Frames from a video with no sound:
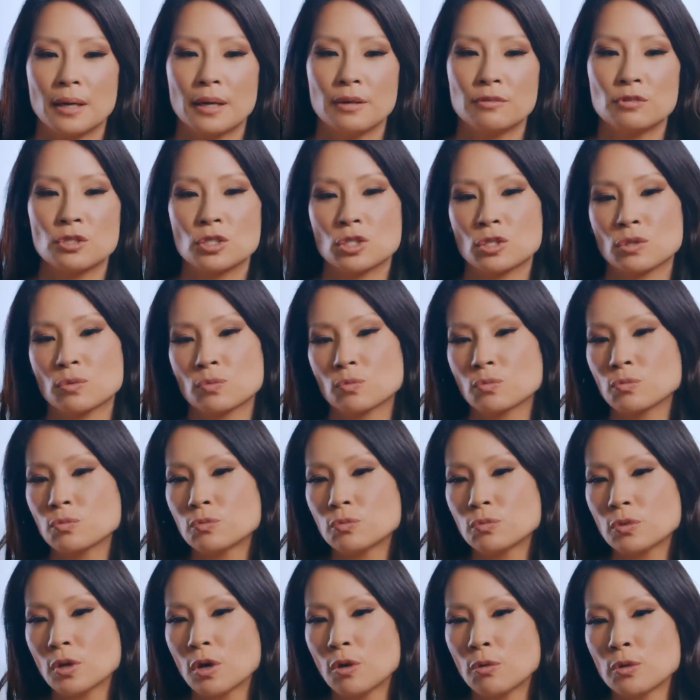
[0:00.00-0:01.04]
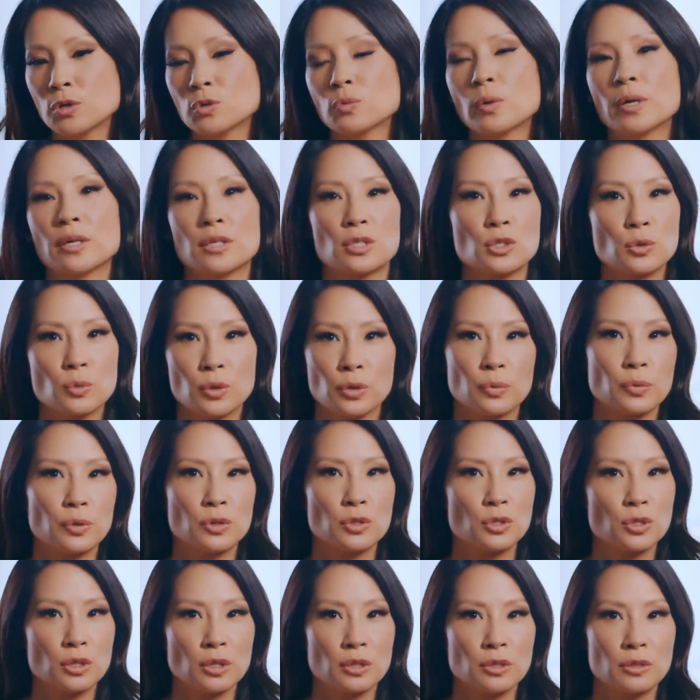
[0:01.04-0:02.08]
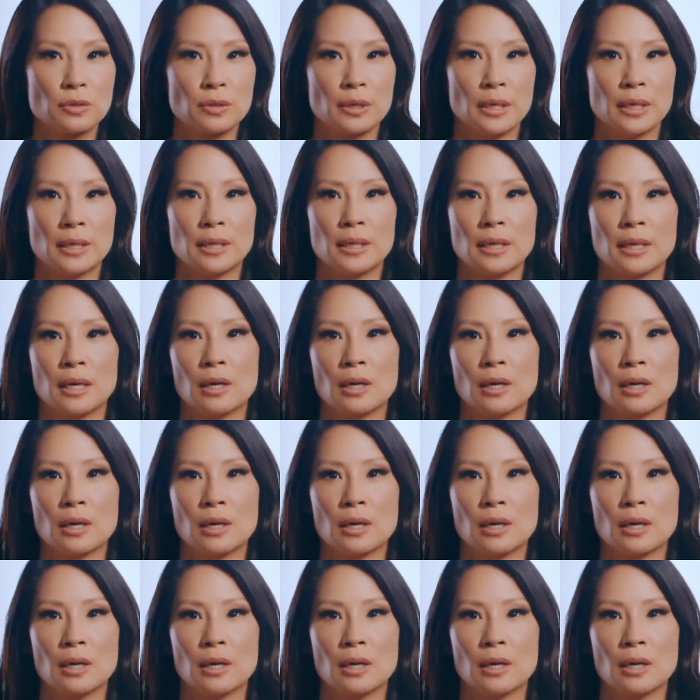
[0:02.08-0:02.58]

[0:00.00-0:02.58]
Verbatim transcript: I've just always wanted to work with children